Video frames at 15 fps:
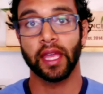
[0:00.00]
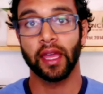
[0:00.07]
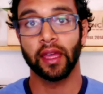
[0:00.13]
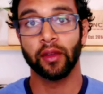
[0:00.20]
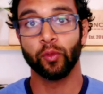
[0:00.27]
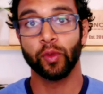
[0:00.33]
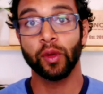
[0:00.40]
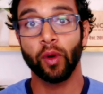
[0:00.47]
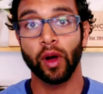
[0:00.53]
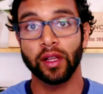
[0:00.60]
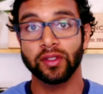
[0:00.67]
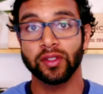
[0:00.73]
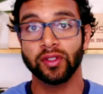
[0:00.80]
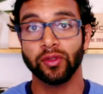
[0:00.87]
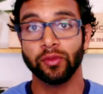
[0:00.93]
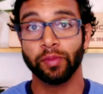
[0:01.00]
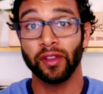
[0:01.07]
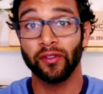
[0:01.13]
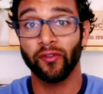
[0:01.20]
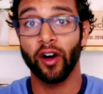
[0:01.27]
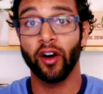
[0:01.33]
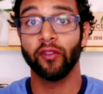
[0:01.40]
And we want to be
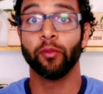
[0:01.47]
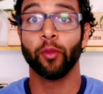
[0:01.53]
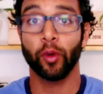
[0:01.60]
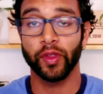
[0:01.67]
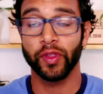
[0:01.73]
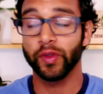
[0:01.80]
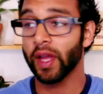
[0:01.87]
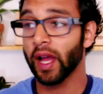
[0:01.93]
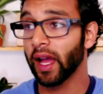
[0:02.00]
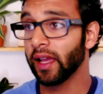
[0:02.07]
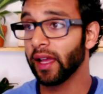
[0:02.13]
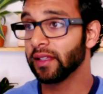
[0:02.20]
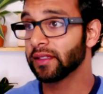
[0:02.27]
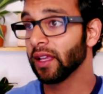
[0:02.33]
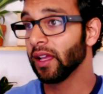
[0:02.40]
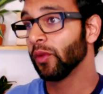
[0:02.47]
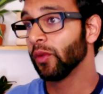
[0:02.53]
involved more with you guys.